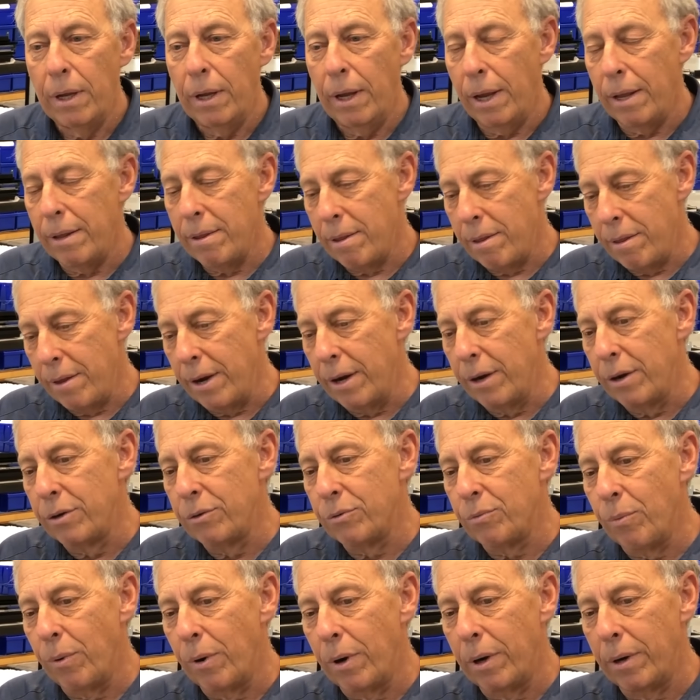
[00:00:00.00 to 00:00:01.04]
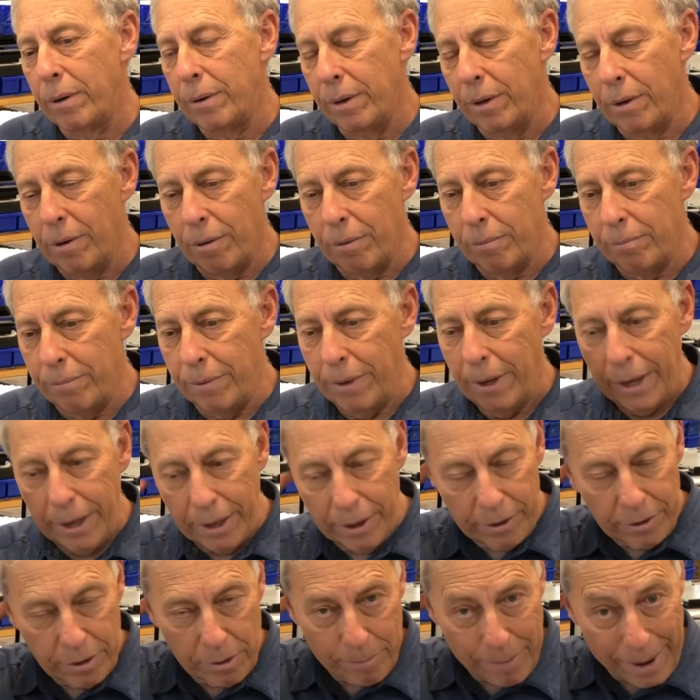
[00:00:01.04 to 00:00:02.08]
And there's where, you know, the hair
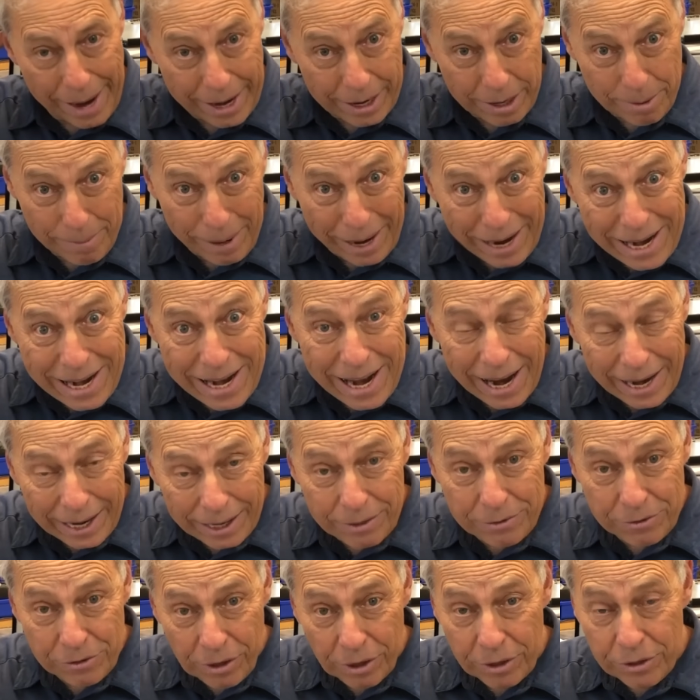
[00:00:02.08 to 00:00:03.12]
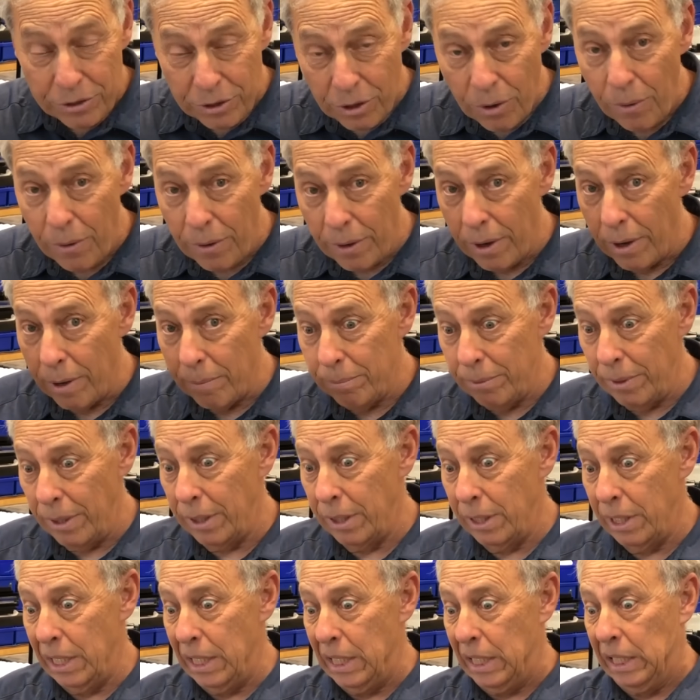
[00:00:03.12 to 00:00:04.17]
on the back of my neck starts going up. Like,
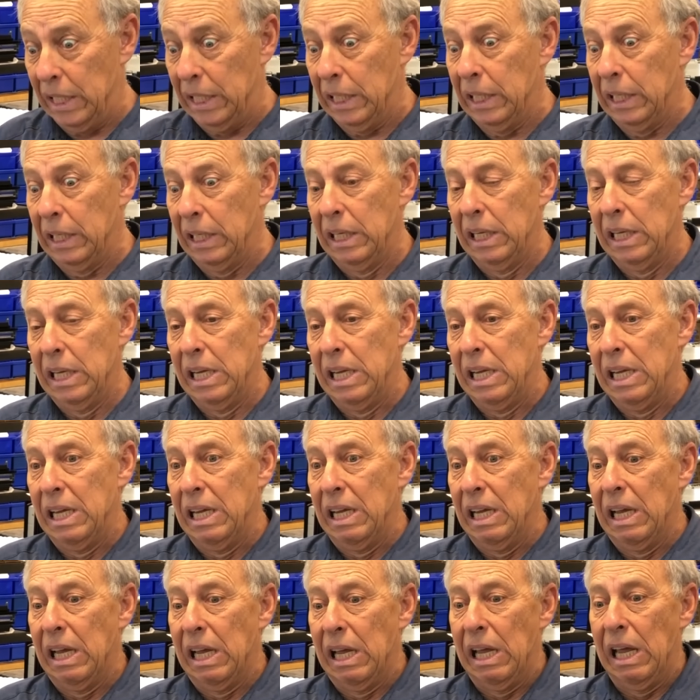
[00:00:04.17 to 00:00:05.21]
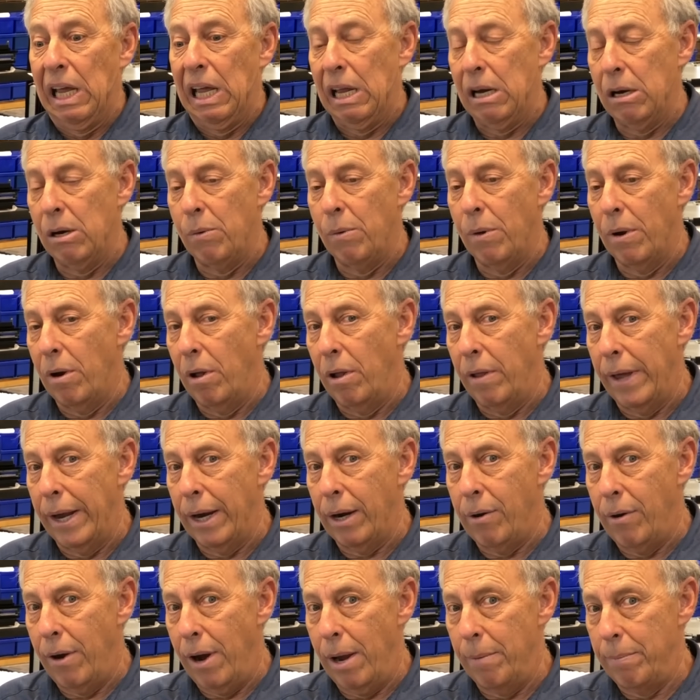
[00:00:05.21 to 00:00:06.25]
eh, I don't want all that
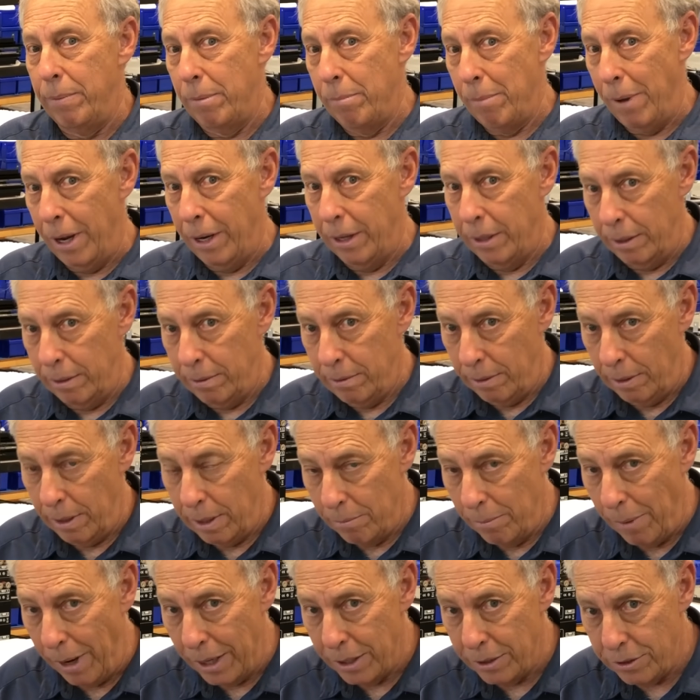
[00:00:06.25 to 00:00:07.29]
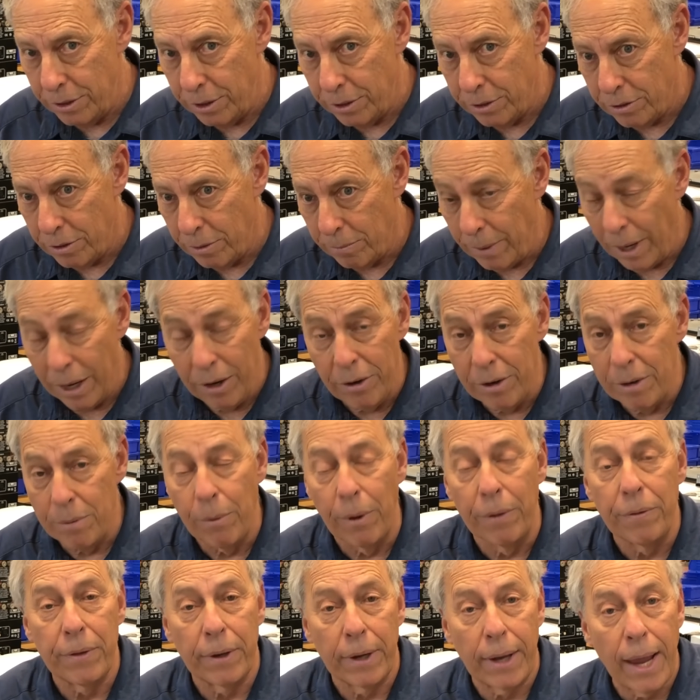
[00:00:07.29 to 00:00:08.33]
crap in my, in my system. I don't even
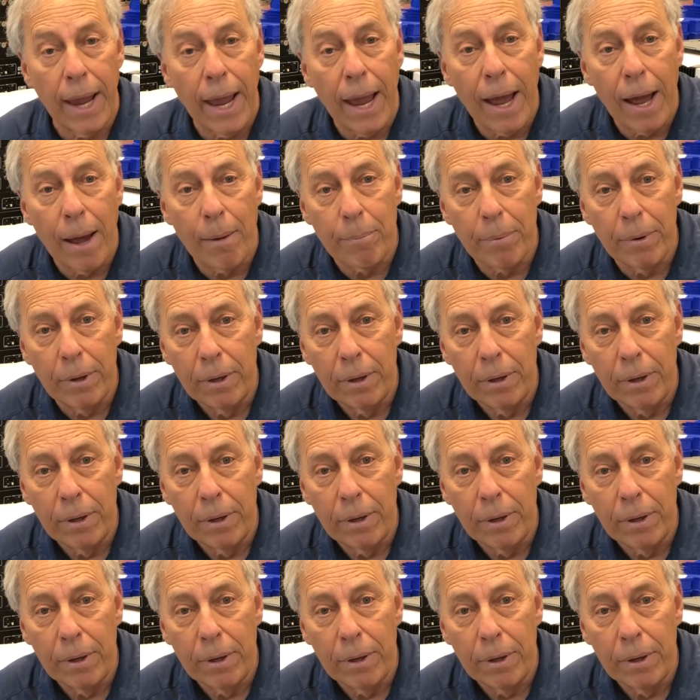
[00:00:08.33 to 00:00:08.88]
want the cap.